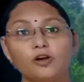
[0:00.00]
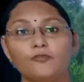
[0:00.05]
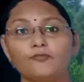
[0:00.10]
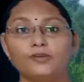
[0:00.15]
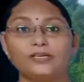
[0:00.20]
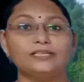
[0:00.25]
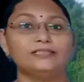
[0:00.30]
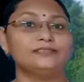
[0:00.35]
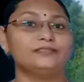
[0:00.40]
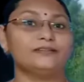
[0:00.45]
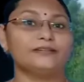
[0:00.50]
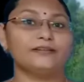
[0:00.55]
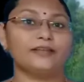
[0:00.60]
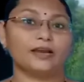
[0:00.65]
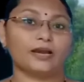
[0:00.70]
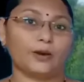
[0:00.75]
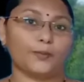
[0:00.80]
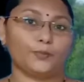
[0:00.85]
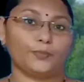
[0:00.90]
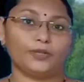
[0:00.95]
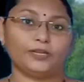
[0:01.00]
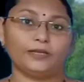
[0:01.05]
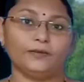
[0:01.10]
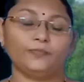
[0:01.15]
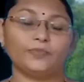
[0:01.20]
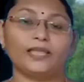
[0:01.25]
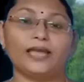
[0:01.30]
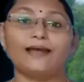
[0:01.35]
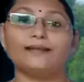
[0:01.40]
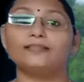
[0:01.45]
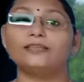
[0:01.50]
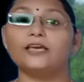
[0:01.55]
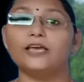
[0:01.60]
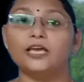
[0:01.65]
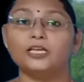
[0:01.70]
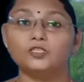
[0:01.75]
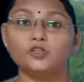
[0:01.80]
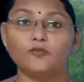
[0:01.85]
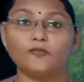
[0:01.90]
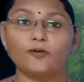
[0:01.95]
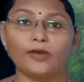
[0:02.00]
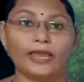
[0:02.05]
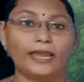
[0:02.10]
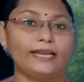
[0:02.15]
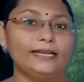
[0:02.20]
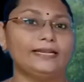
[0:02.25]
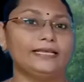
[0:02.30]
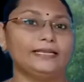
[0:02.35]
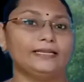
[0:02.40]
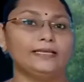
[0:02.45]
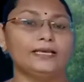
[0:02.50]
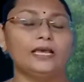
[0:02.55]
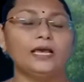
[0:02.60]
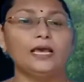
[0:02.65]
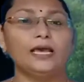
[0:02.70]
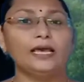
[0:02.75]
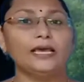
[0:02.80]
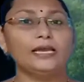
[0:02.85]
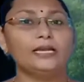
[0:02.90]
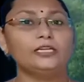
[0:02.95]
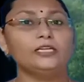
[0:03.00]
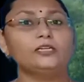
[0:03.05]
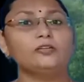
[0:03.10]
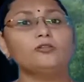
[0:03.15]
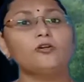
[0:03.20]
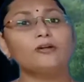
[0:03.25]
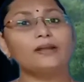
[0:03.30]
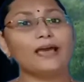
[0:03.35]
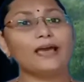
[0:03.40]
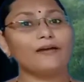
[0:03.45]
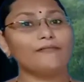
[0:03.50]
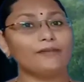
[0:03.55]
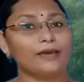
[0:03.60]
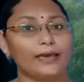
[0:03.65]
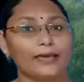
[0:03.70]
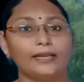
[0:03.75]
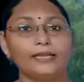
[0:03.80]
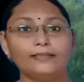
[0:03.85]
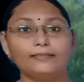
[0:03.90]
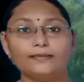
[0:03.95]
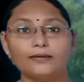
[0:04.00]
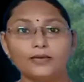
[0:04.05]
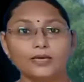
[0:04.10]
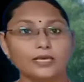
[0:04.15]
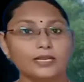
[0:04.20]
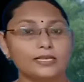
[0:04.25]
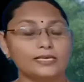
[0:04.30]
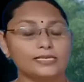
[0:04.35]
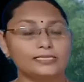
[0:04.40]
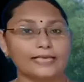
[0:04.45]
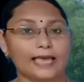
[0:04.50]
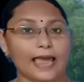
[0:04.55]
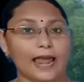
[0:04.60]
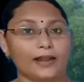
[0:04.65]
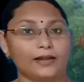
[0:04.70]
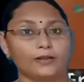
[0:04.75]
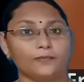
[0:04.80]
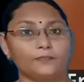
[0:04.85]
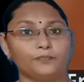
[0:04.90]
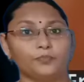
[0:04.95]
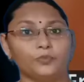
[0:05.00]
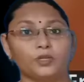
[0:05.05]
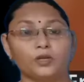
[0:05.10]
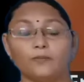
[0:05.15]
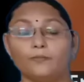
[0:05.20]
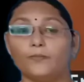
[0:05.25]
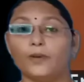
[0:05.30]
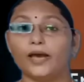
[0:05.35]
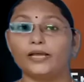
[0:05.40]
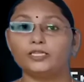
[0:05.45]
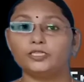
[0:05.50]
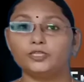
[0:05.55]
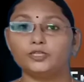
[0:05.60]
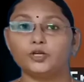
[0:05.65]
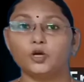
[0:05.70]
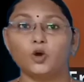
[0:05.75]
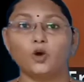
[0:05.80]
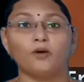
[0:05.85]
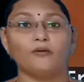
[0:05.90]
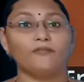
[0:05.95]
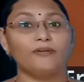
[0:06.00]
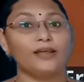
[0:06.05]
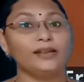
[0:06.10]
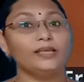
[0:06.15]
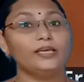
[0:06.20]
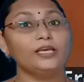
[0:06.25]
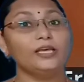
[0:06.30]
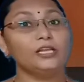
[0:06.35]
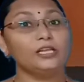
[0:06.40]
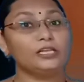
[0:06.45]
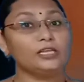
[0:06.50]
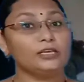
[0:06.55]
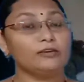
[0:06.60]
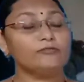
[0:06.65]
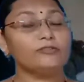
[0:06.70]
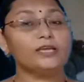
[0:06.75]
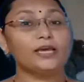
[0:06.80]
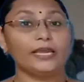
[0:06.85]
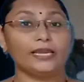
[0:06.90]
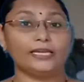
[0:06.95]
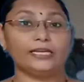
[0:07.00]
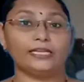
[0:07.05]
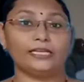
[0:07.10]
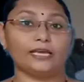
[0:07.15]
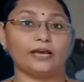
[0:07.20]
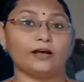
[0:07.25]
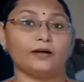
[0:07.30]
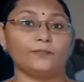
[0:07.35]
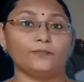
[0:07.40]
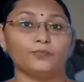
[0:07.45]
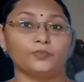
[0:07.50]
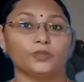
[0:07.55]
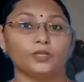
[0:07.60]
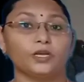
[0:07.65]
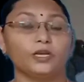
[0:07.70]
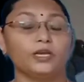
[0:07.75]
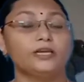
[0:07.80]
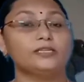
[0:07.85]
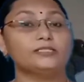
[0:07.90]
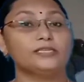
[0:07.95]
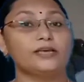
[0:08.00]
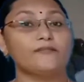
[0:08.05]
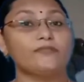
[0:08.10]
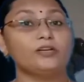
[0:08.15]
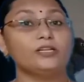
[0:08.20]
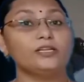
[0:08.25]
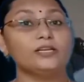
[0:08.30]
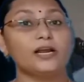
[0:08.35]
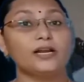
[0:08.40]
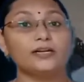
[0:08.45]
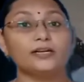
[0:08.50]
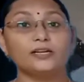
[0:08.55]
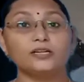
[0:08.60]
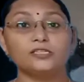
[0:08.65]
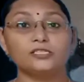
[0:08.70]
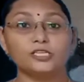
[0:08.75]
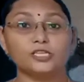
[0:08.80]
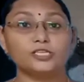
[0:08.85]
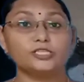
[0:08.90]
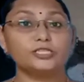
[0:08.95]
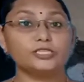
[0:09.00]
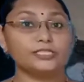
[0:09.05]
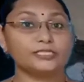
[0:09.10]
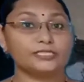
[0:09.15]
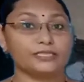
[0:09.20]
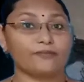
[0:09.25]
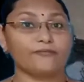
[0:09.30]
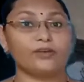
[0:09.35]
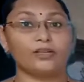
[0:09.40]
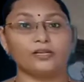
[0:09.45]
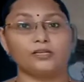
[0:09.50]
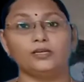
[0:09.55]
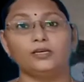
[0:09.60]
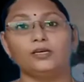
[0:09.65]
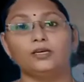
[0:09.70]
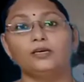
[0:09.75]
of East India Company at the age of 18, he did not have anything in his hand. But when he left the India in 1767,